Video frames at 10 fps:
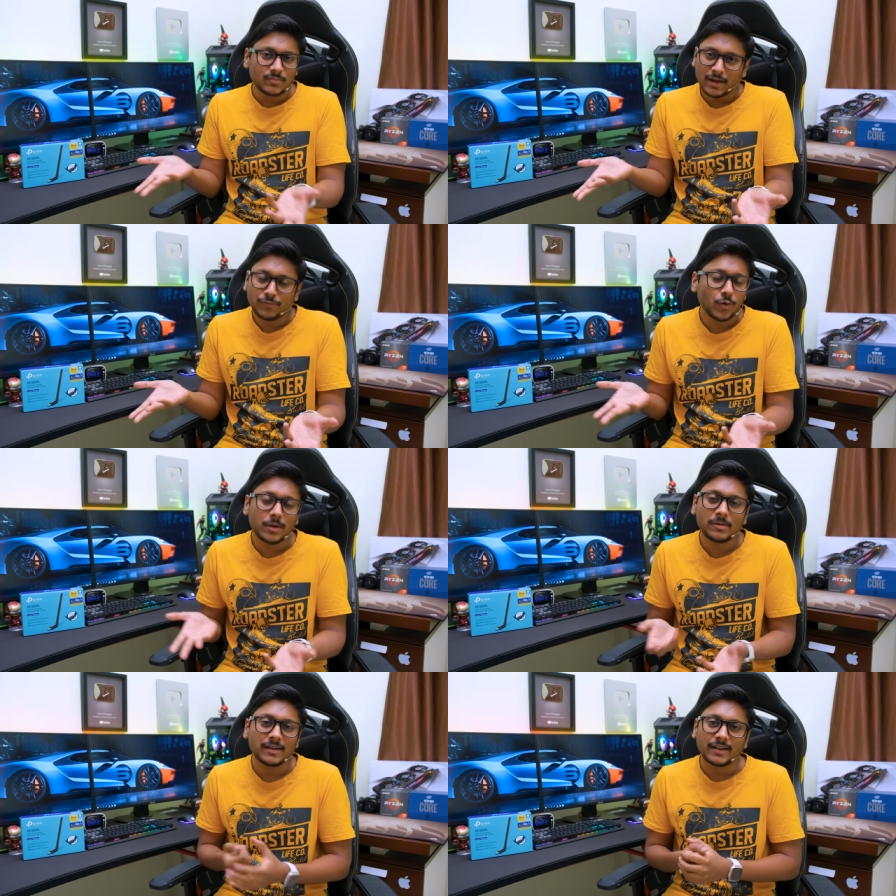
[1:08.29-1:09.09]

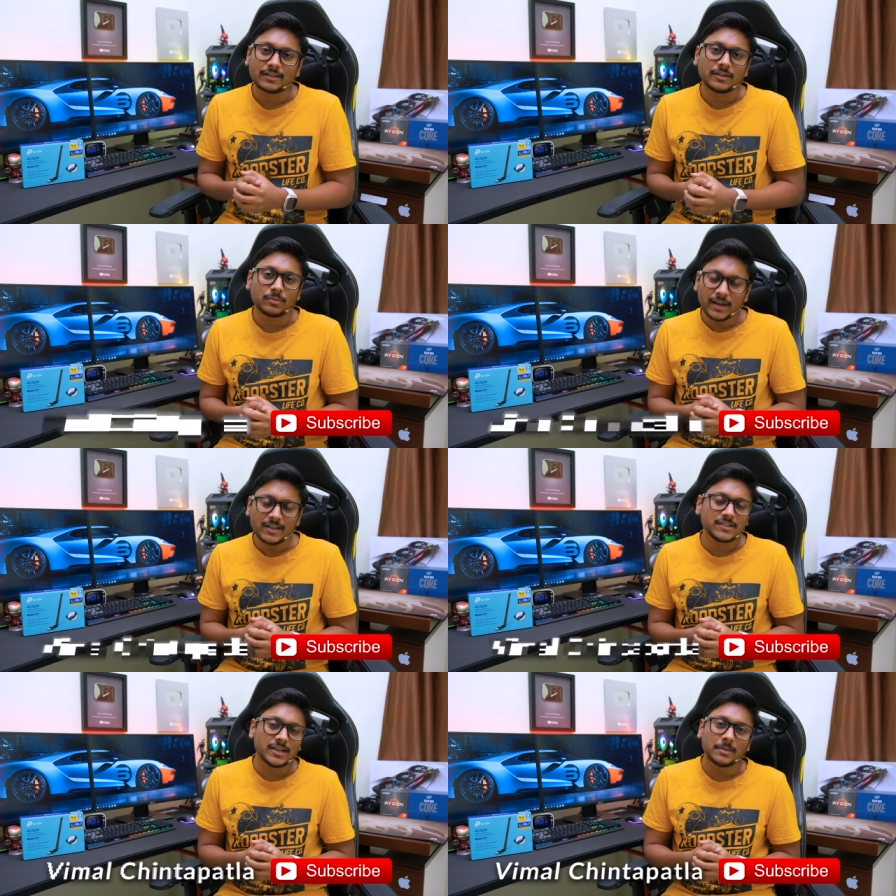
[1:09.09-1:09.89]
affordable guys it's
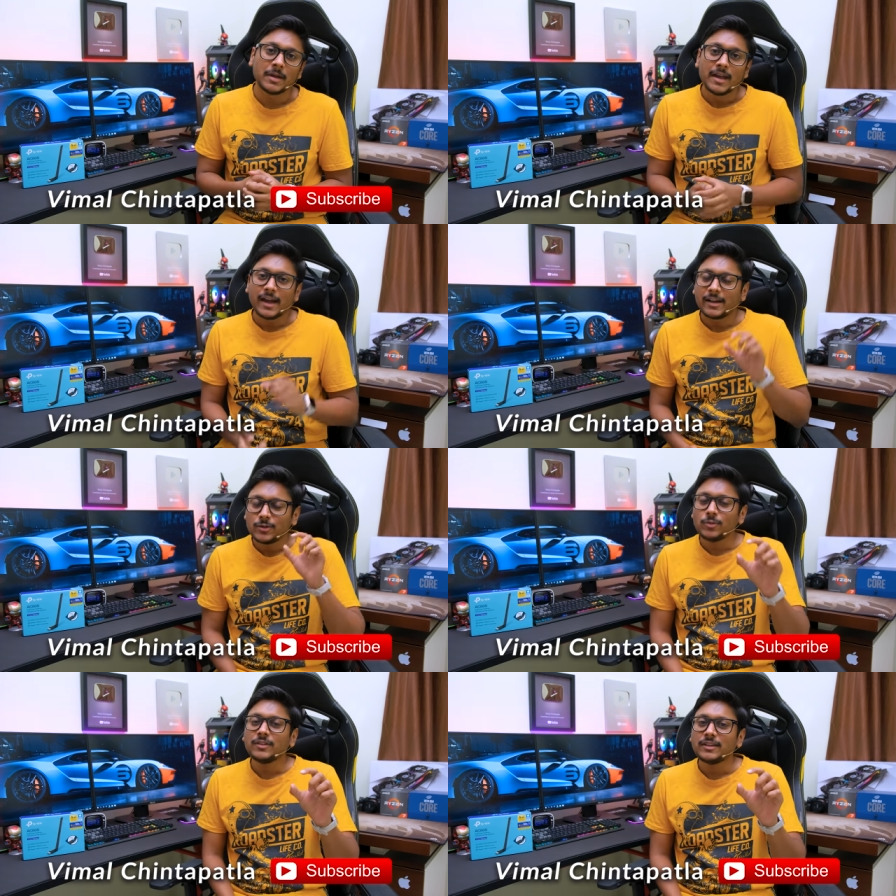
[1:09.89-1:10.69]
very cheap and
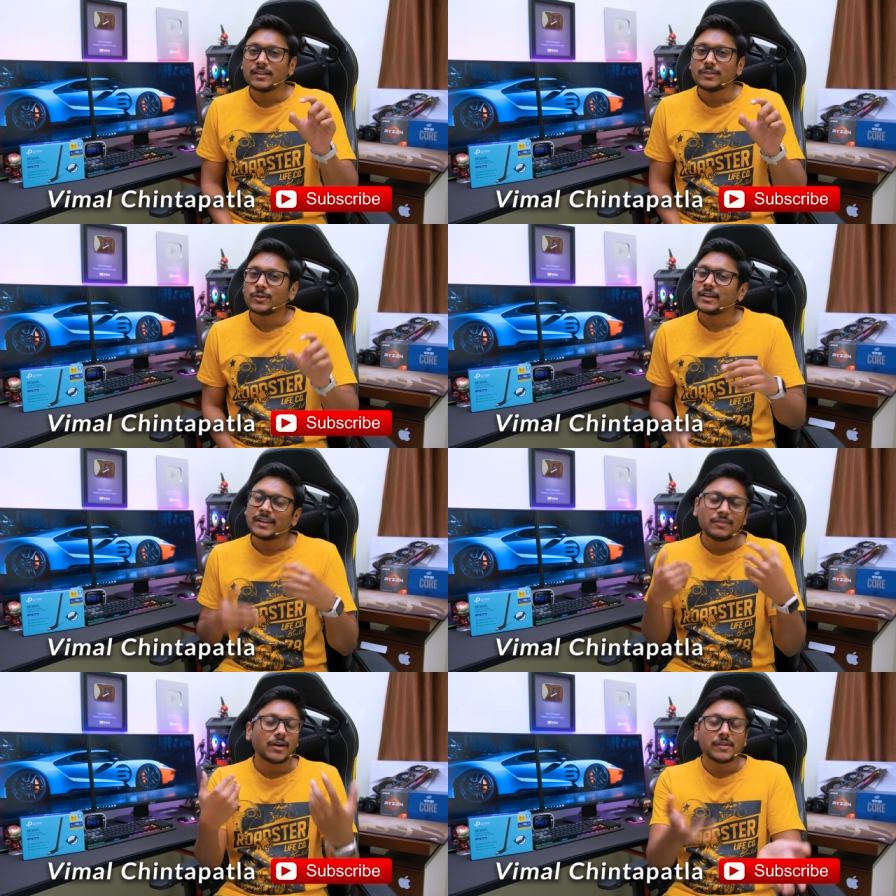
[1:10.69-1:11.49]
using this you can
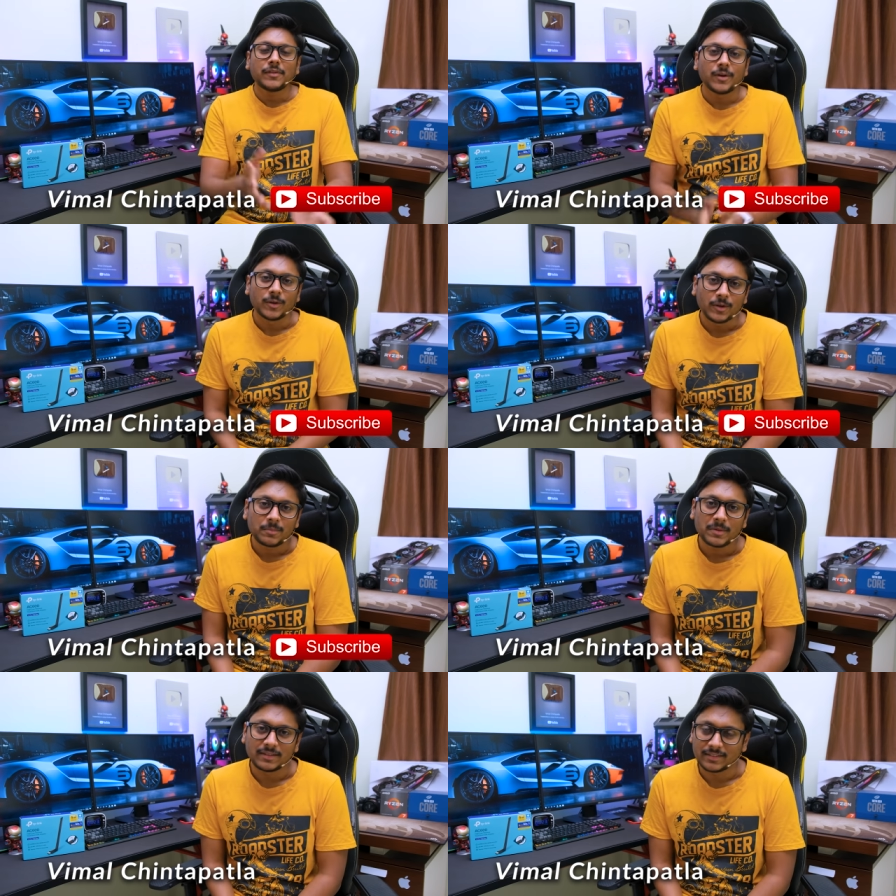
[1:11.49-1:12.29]
get wi-fi on your
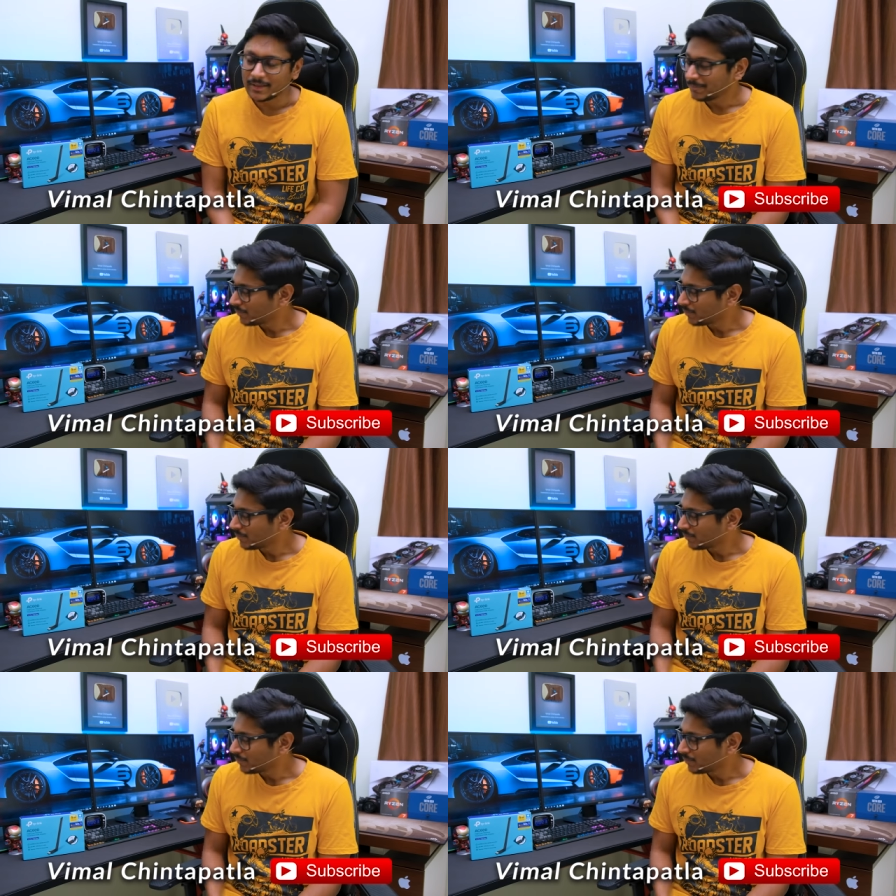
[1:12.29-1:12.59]
pc